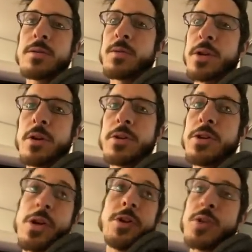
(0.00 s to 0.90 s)
You know,
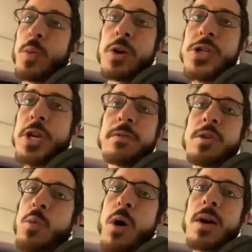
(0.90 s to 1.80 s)
you could use a wheelchair if
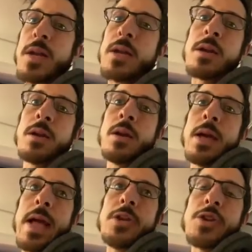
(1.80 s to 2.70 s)
you wanted
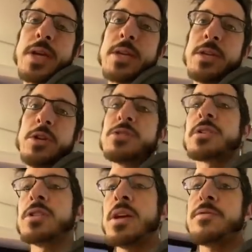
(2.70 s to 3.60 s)
and you can use
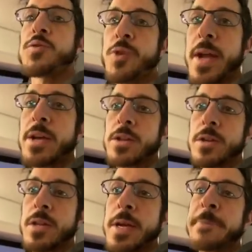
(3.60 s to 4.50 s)
the lift
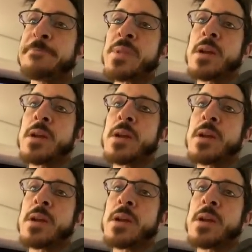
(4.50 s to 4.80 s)
regularly.